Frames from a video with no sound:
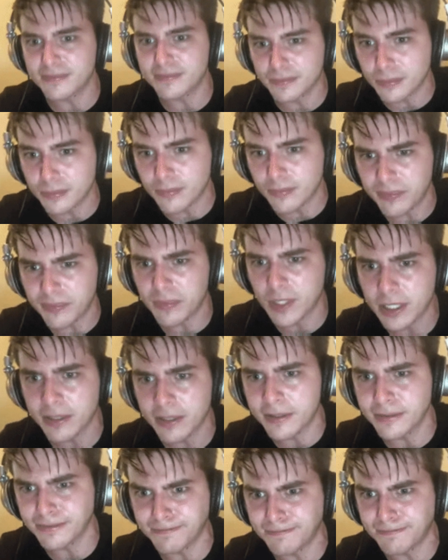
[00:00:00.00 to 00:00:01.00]
They see
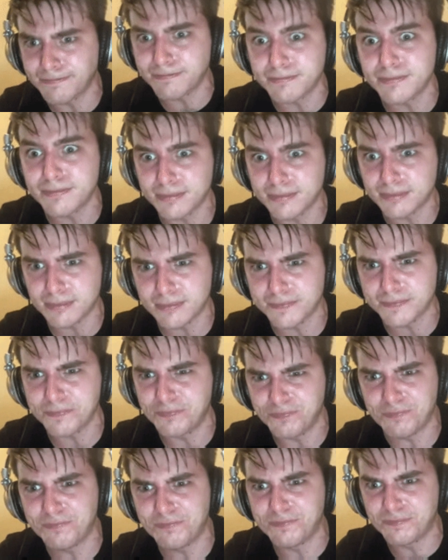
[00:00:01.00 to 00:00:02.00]
exploit devs
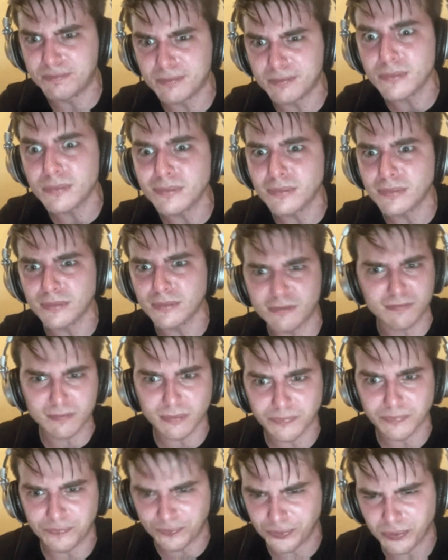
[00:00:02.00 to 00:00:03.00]
struggling in silence
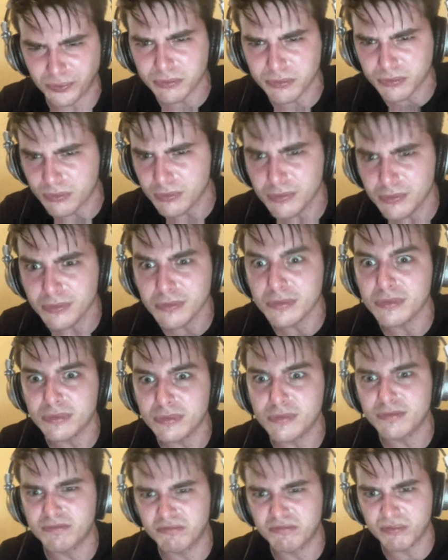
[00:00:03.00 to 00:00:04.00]
while script kiddies
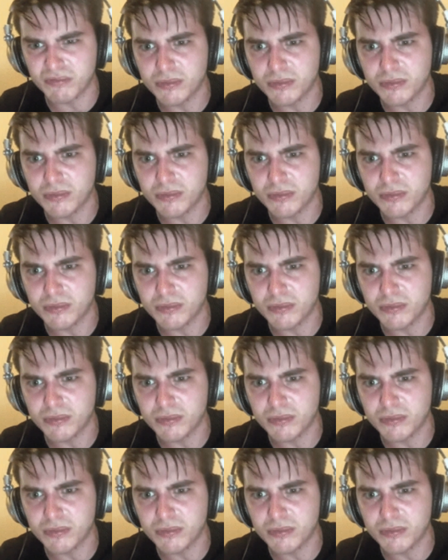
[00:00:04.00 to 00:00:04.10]
collect